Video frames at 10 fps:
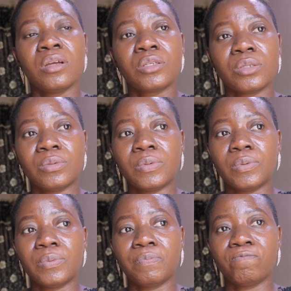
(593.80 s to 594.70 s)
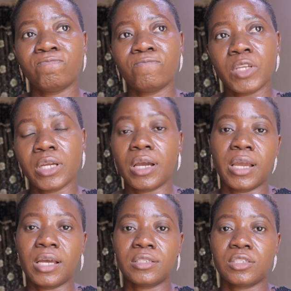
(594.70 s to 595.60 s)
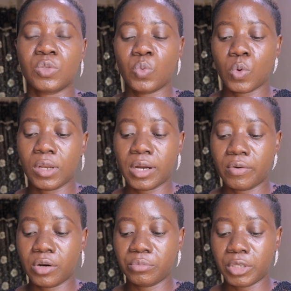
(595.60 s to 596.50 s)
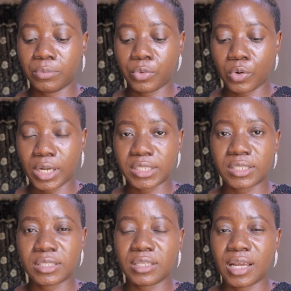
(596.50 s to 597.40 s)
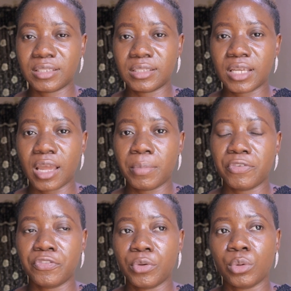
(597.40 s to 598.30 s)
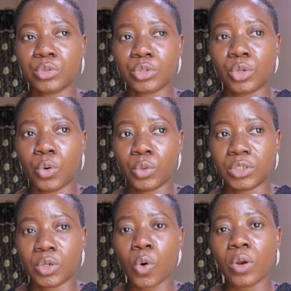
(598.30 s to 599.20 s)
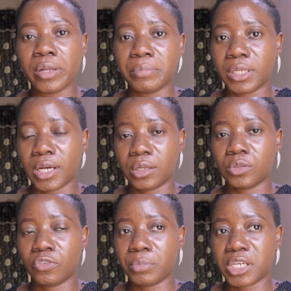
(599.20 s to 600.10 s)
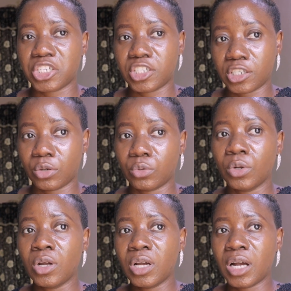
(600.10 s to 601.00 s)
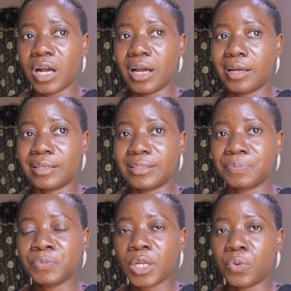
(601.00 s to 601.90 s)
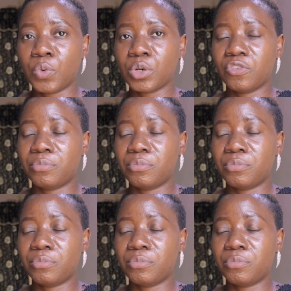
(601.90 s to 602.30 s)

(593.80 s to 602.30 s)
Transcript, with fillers: so yeah i had this wall around me but at a, at the time i felt god calling me out of my shell and one of